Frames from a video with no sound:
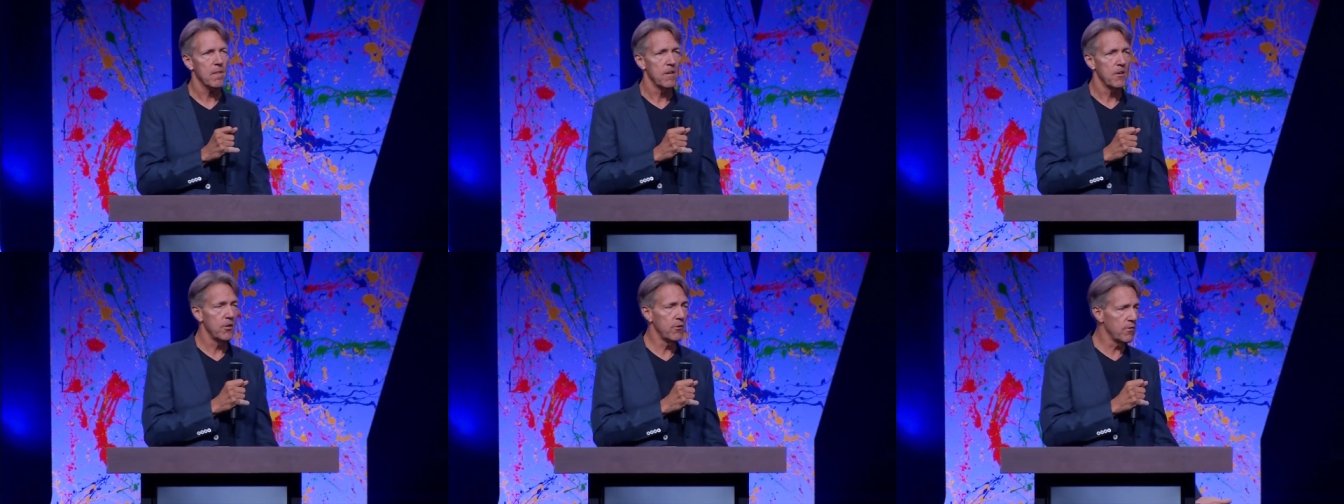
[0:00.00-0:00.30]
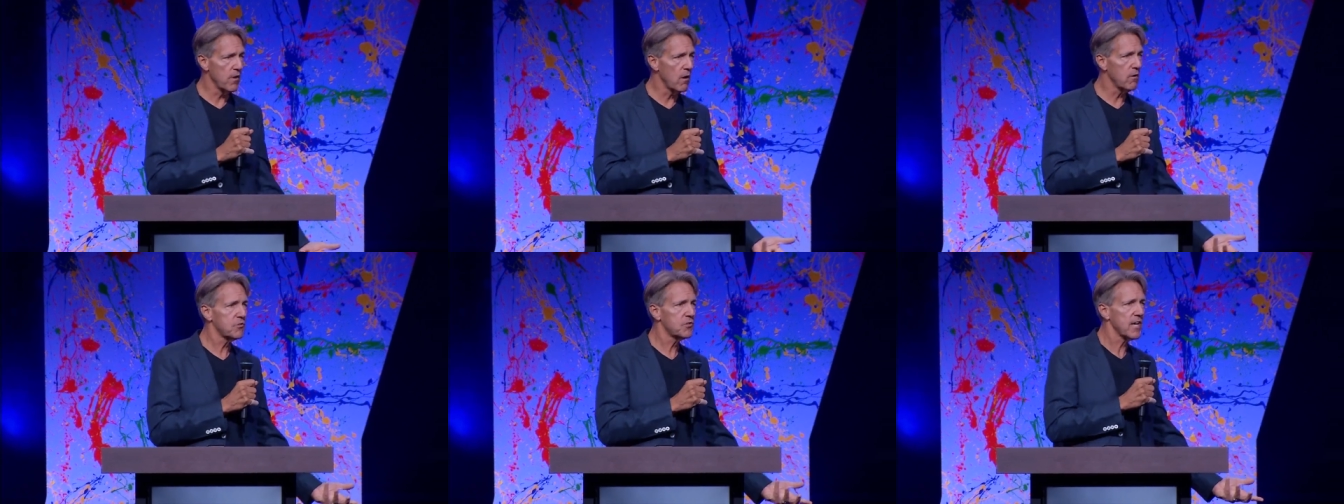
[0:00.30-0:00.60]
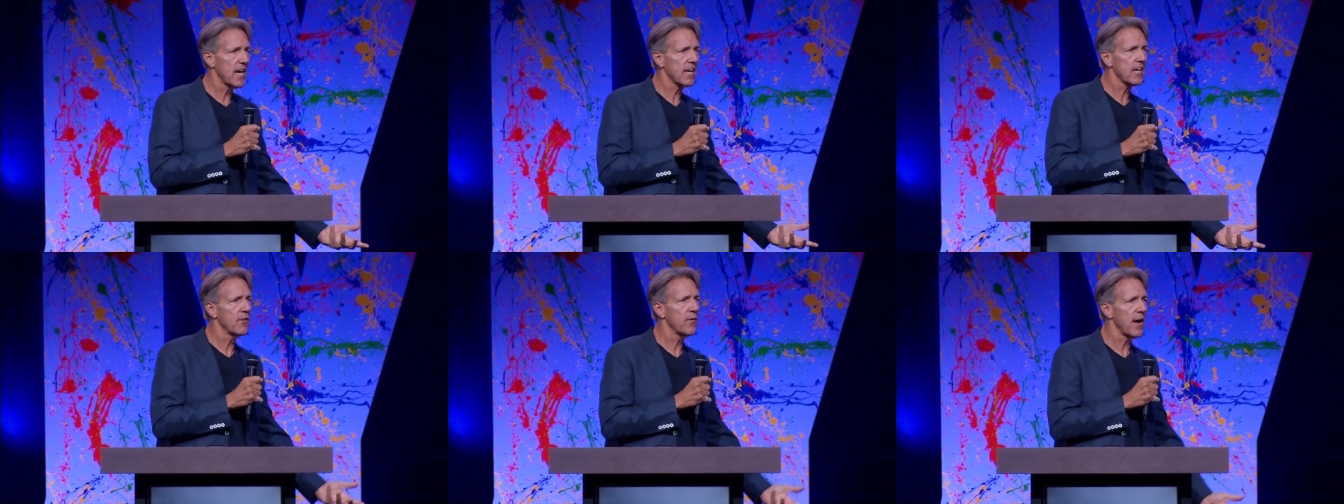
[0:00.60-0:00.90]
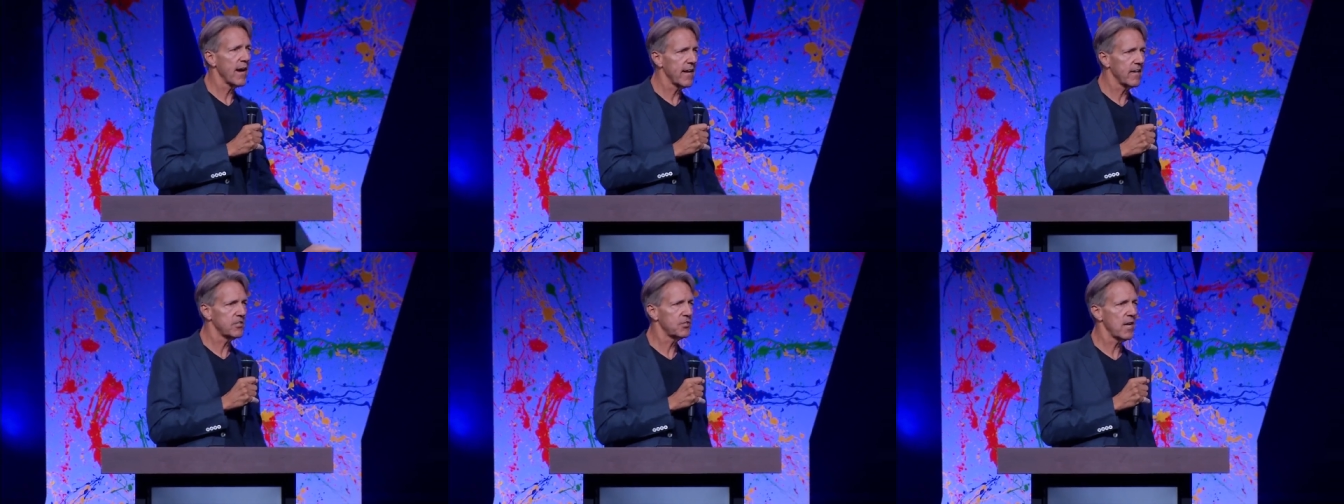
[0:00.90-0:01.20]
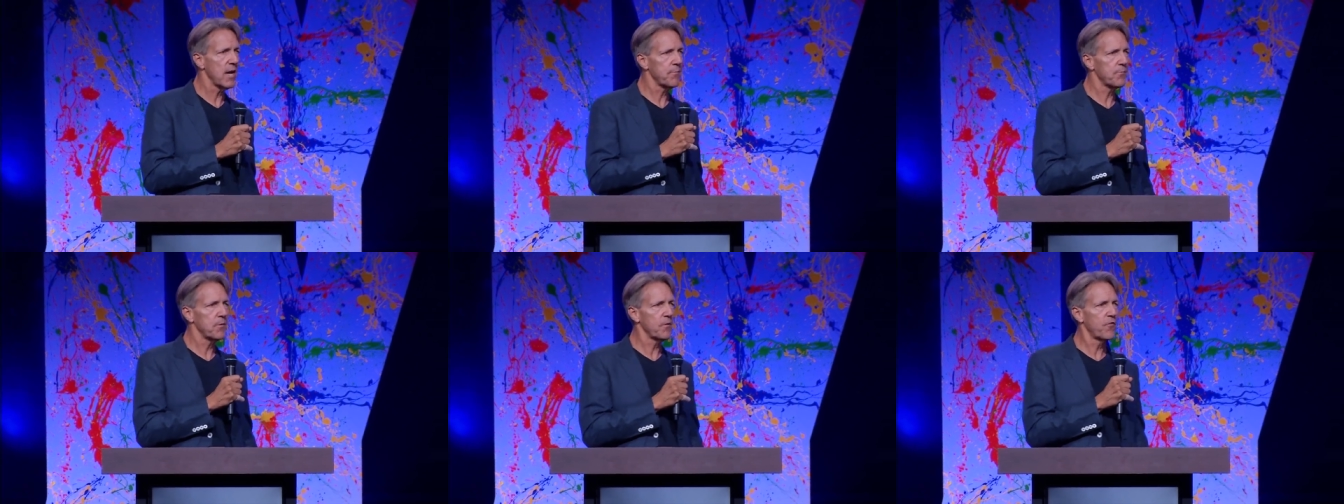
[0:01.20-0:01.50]
You know Zechariah
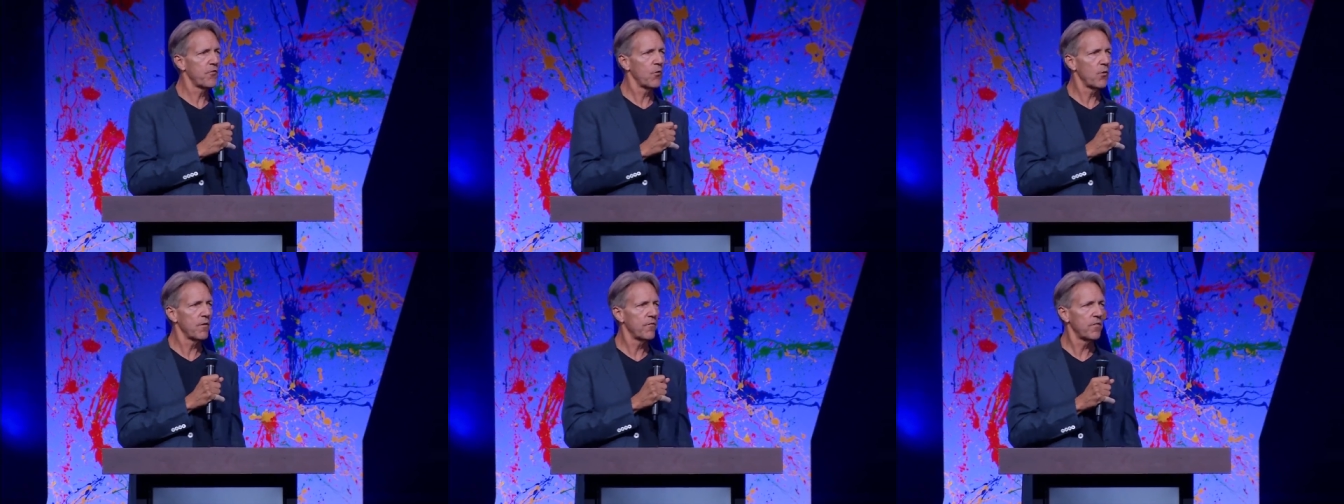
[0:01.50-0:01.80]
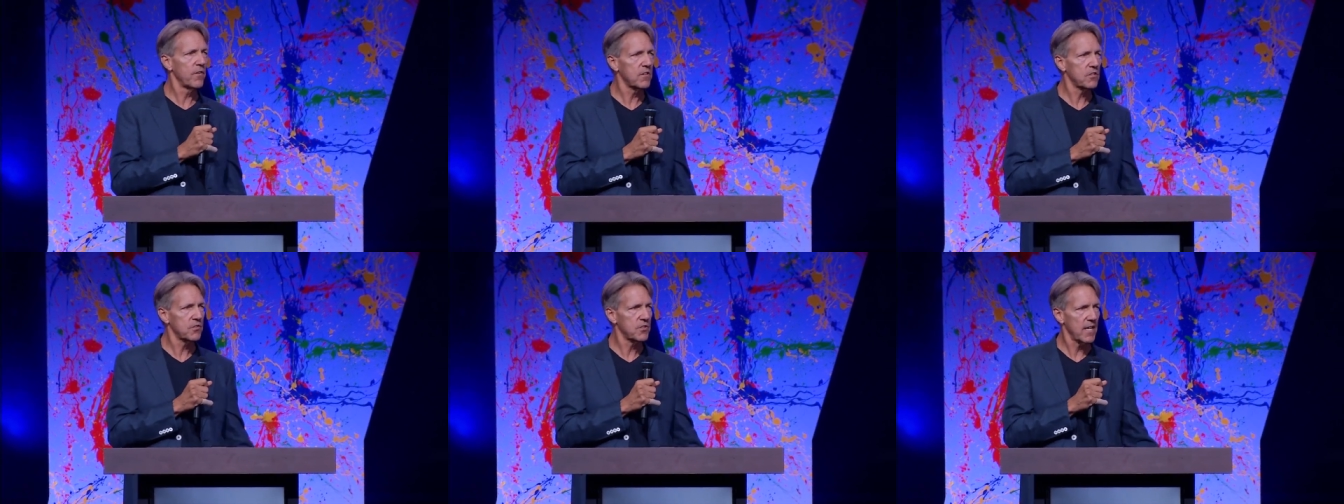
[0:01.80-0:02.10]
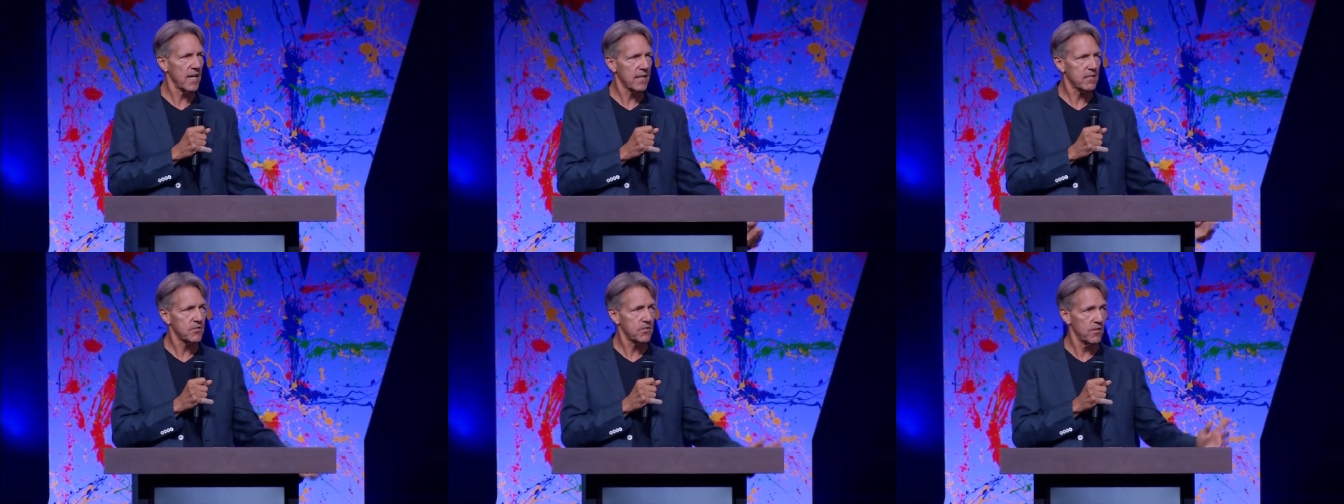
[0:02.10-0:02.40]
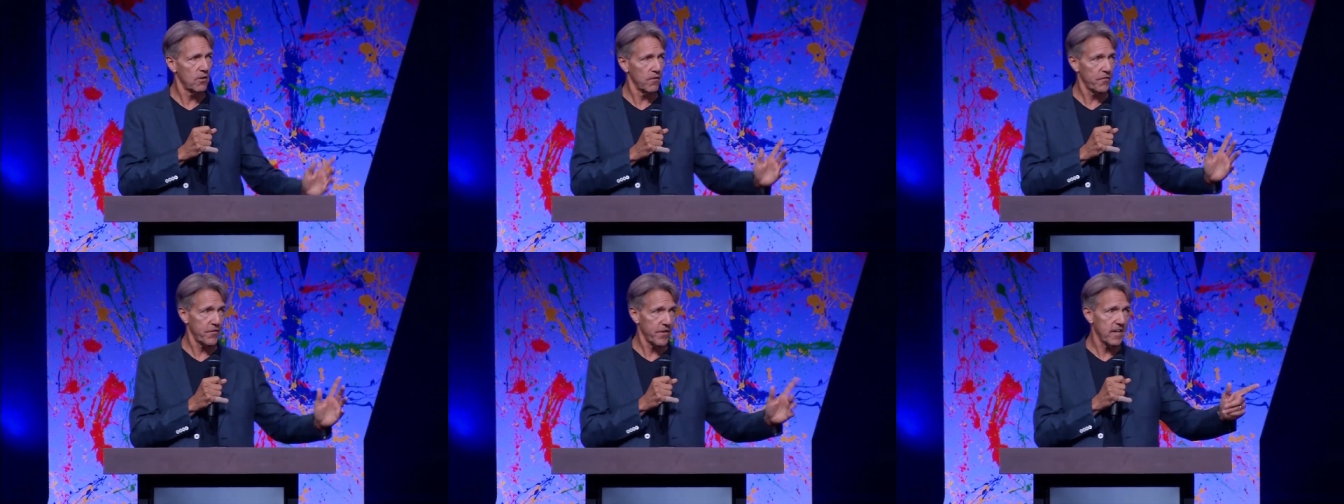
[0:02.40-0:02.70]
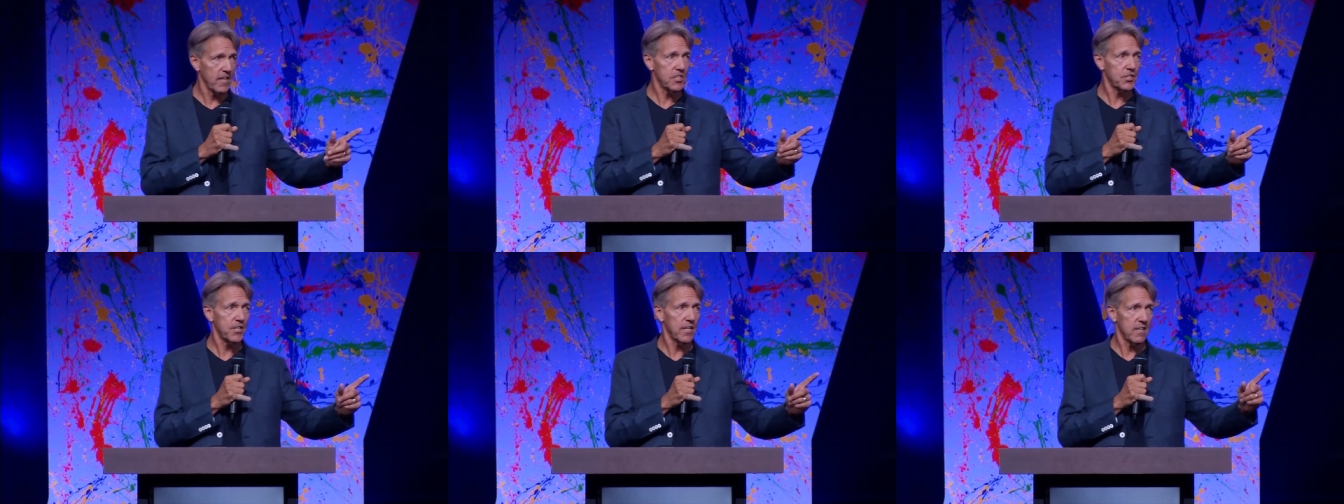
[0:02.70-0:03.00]
chapter 4, verse 6. You'll
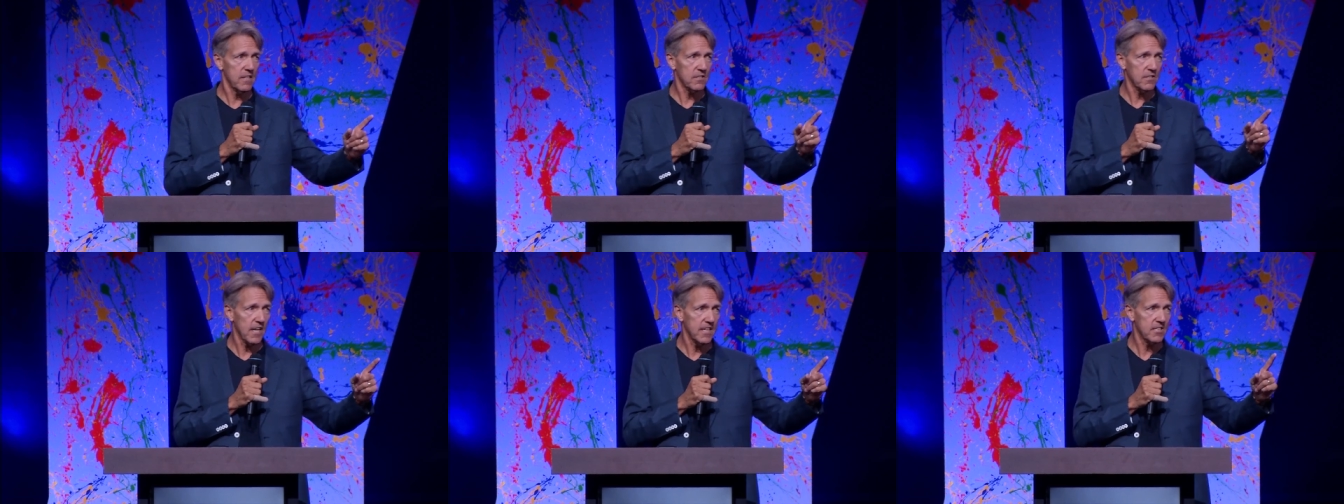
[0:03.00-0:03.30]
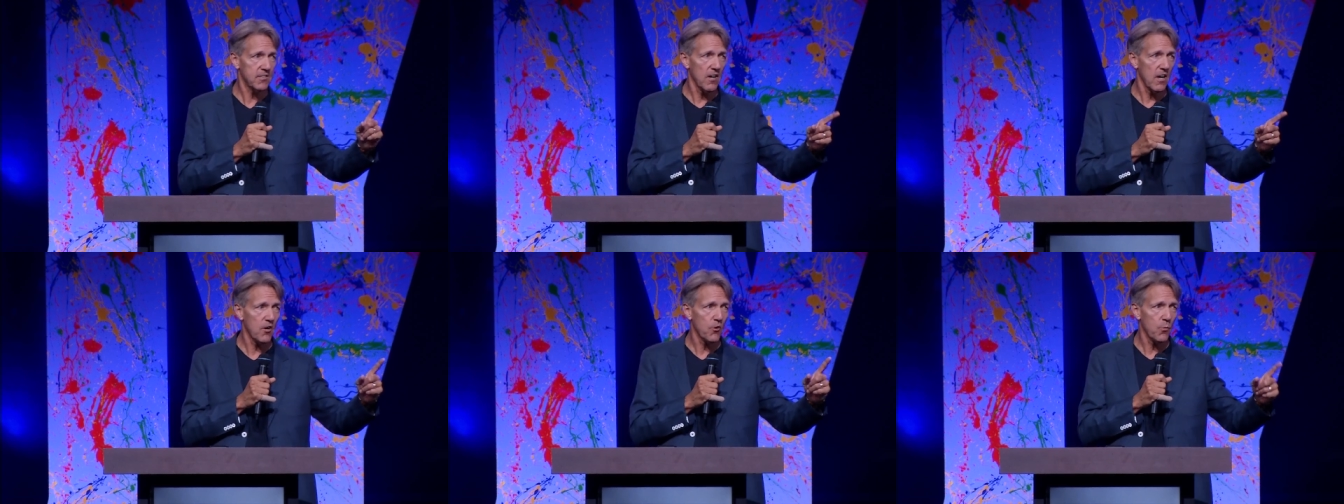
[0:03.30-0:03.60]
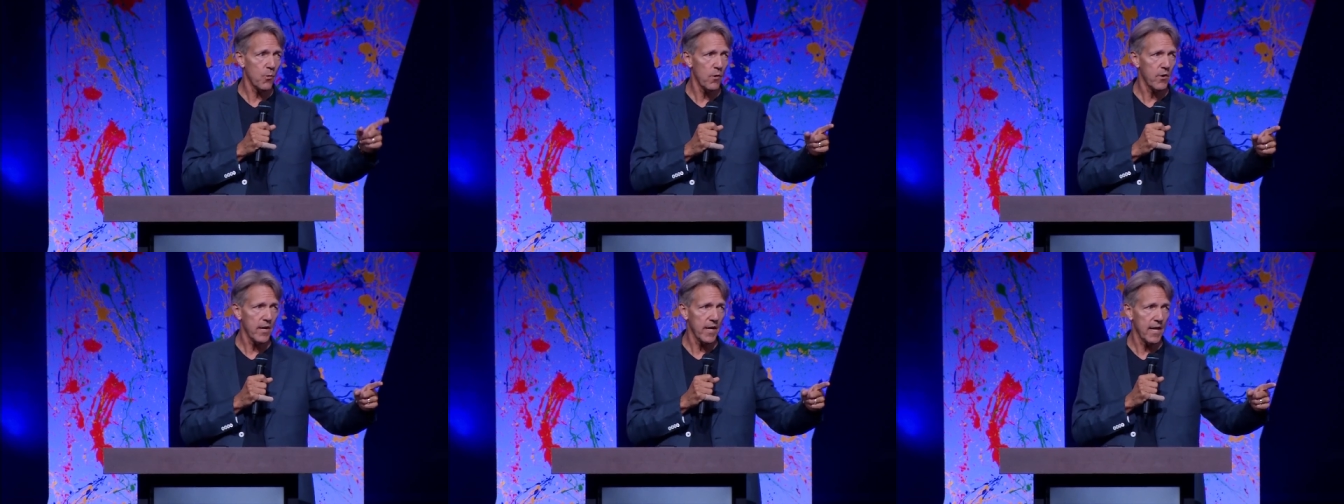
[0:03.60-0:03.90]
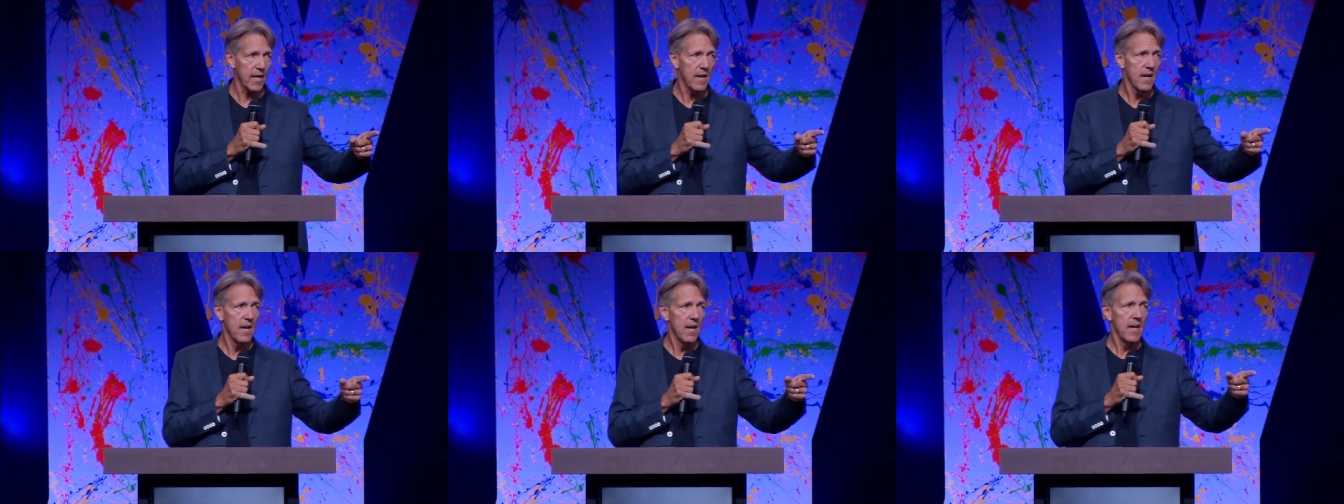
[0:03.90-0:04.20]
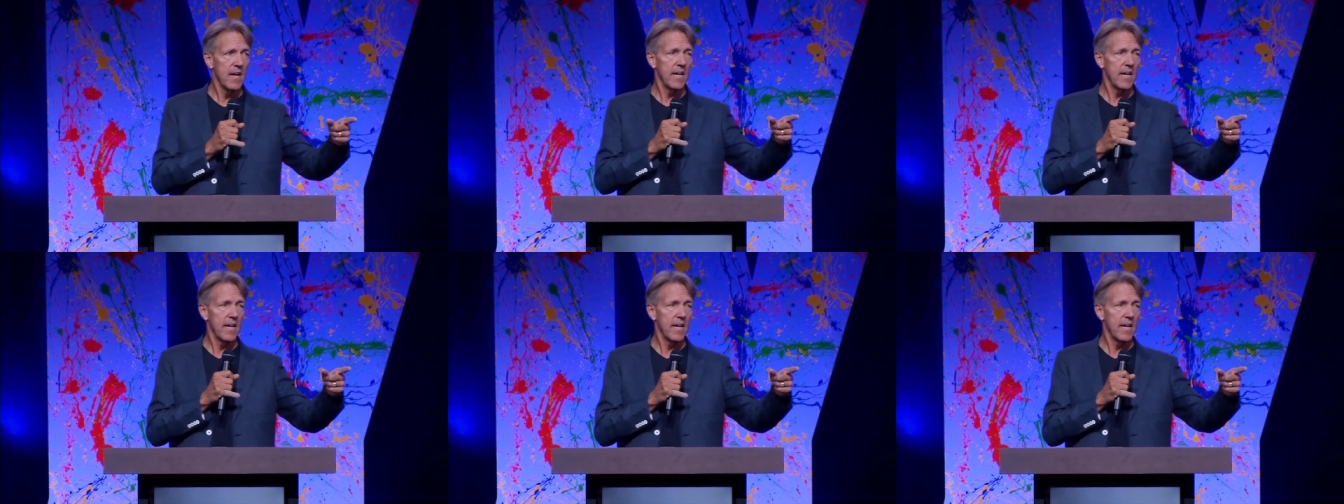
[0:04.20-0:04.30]
finish it as I start quoting it.